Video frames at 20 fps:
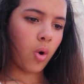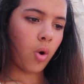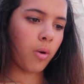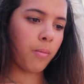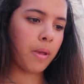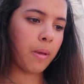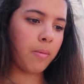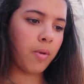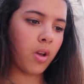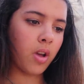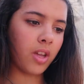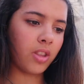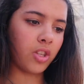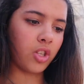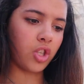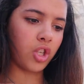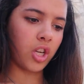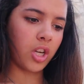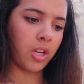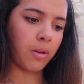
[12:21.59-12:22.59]
Or maybe I'll get
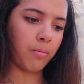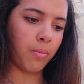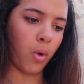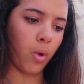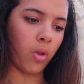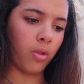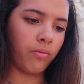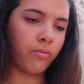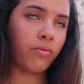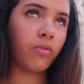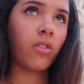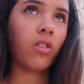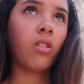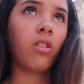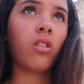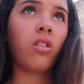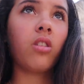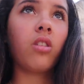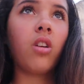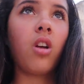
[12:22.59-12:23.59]
the chicken bowl.
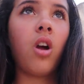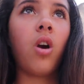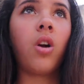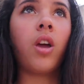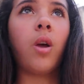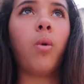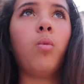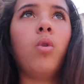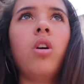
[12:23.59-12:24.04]
Okay,